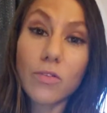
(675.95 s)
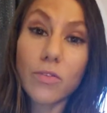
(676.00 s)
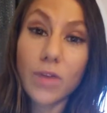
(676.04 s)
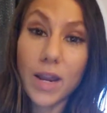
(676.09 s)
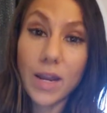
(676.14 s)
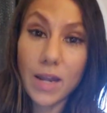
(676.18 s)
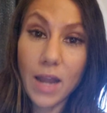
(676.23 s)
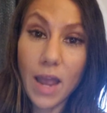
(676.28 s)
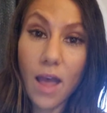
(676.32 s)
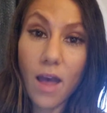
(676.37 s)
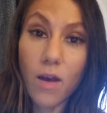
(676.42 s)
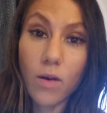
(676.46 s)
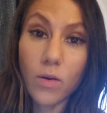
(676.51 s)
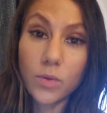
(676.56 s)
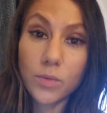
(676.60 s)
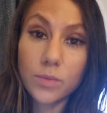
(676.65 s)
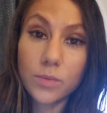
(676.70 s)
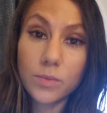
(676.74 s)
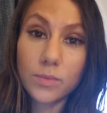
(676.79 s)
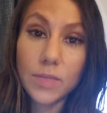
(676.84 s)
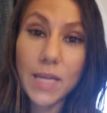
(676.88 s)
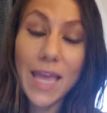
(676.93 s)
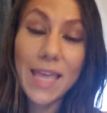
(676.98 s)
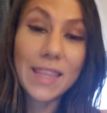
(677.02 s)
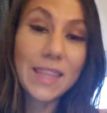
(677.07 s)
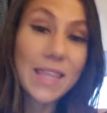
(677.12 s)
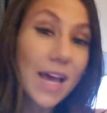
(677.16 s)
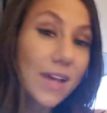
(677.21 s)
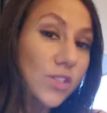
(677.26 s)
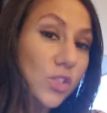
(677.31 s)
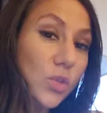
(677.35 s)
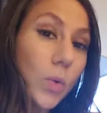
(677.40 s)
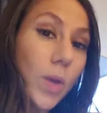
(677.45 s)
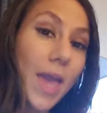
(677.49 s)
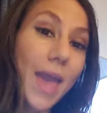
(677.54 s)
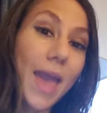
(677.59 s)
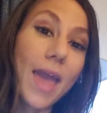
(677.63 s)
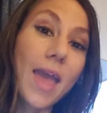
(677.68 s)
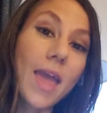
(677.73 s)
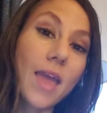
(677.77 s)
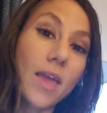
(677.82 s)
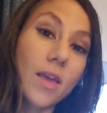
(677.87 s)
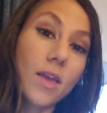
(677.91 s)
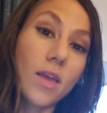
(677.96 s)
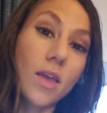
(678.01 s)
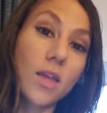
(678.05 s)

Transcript: right now, and that's okay.